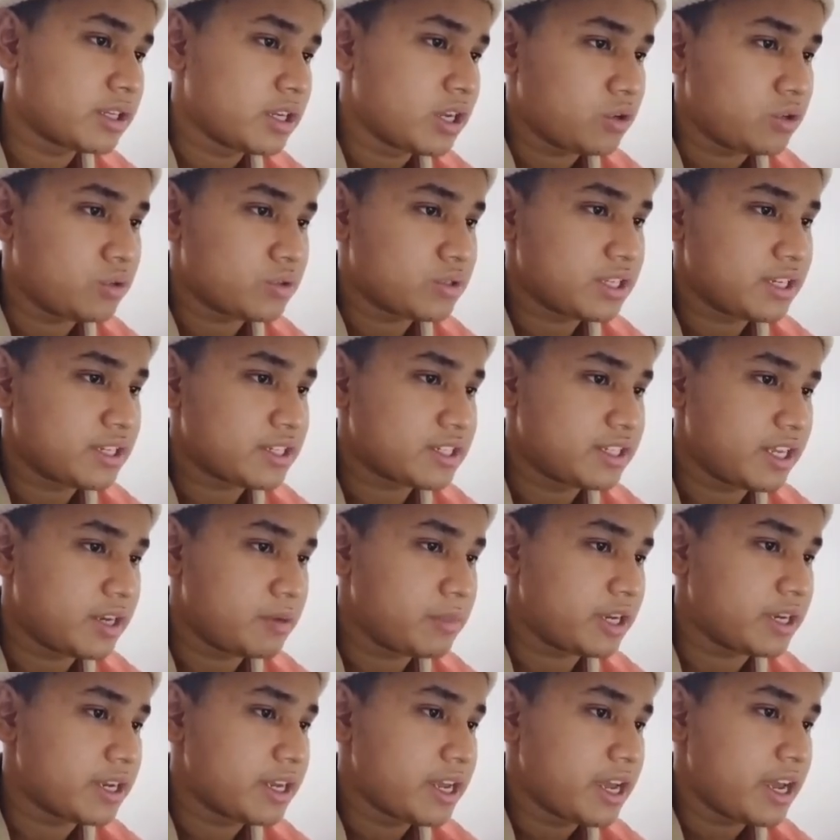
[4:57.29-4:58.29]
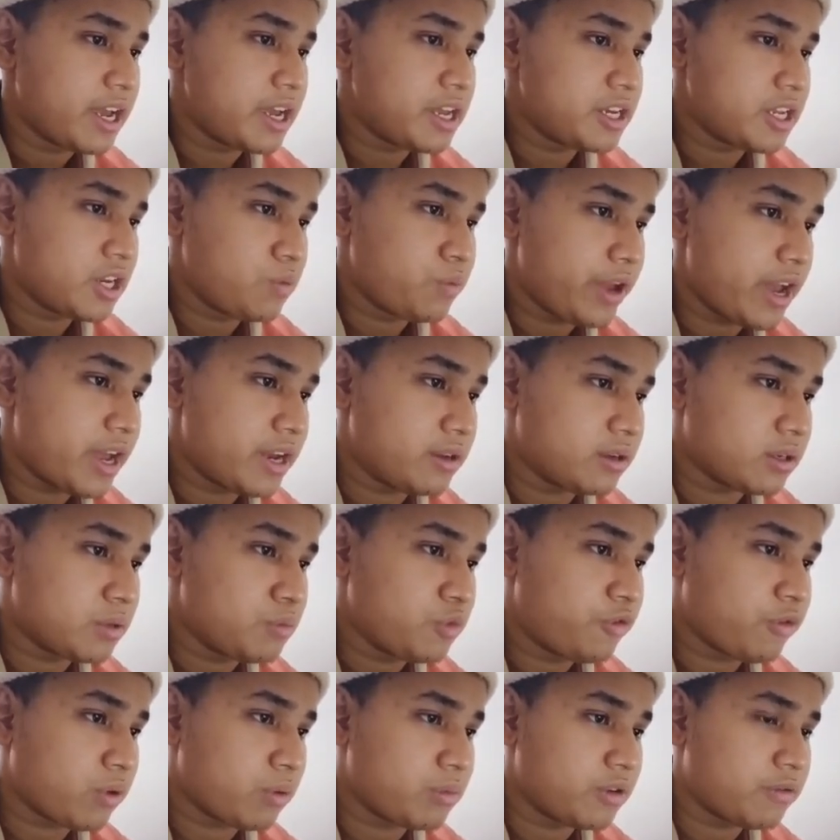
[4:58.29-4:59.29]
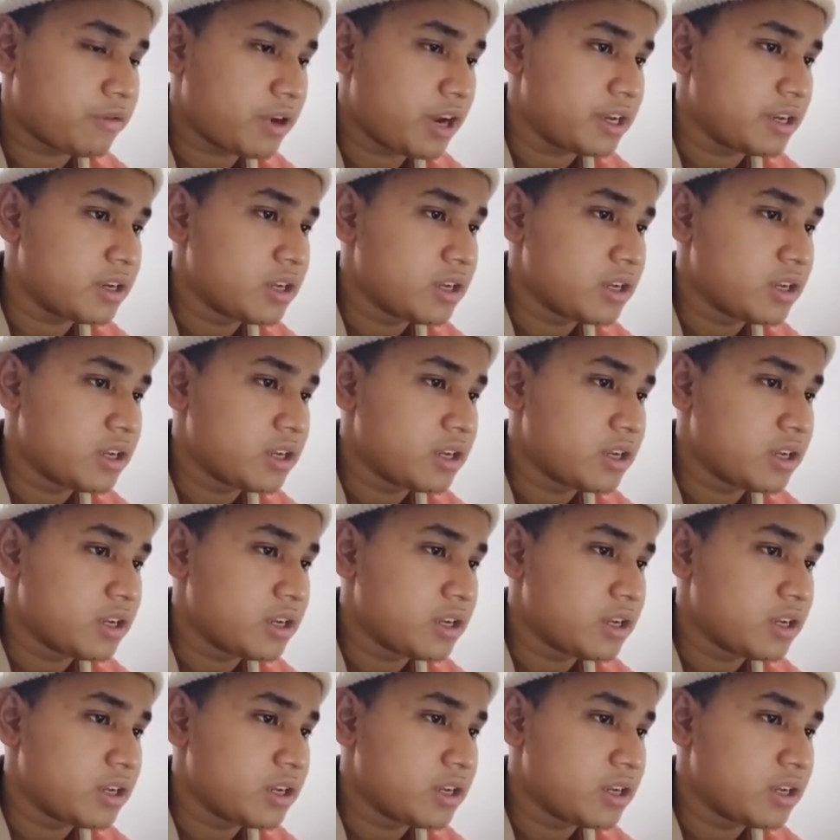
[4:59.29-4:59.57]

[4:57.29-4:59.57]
using this statement, and then we had to remove from the front.